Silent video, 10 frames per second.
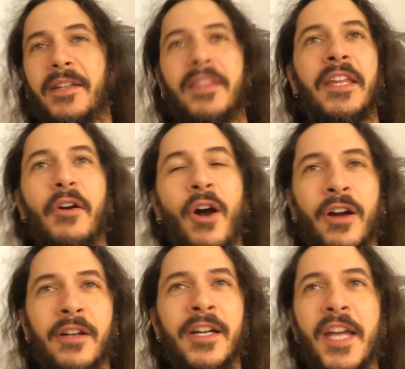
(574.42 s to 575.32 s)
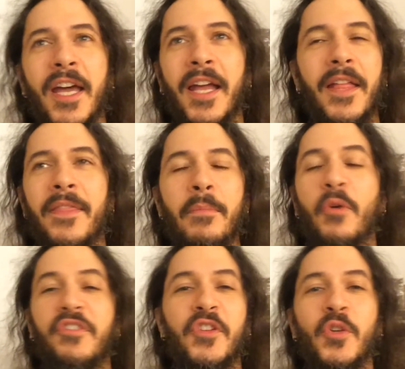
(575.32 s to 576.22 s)
There are the
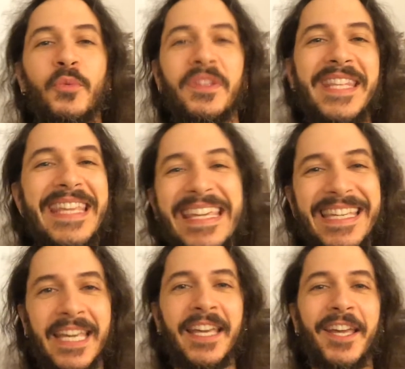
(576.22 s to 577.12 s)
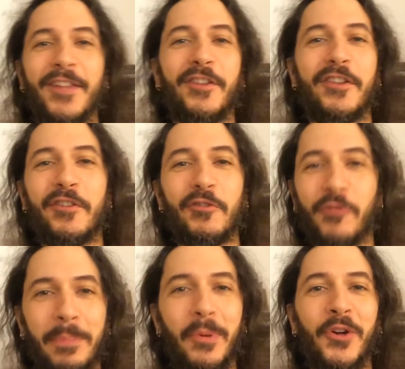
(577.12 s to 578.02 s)
most unique
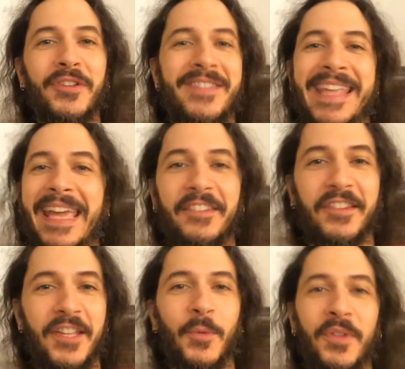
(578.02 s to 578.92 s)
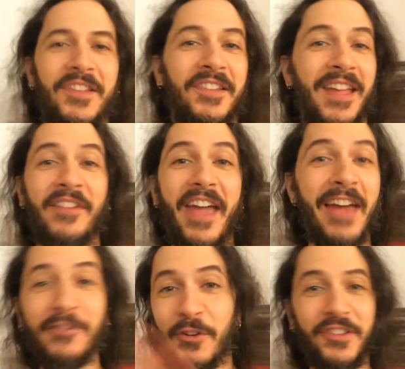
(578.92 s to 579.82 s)
stripper dance sequences I've
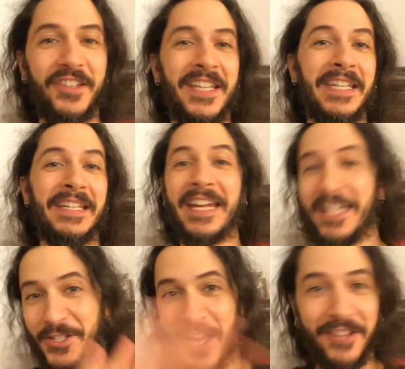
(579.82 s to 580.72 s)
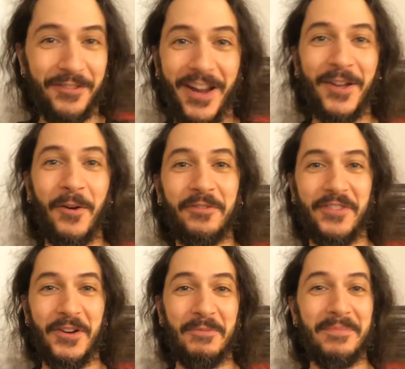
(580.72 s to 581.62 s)
ever seen in a Jess Franco
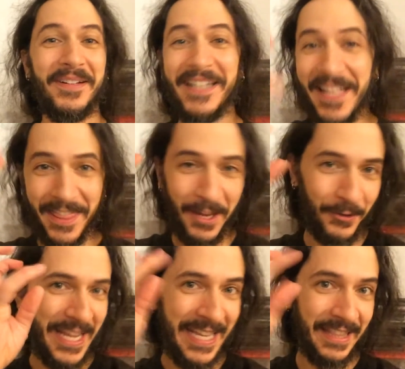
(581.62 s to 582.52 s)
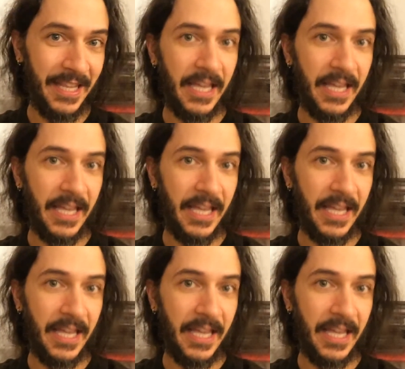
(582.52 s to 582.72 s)
film that are in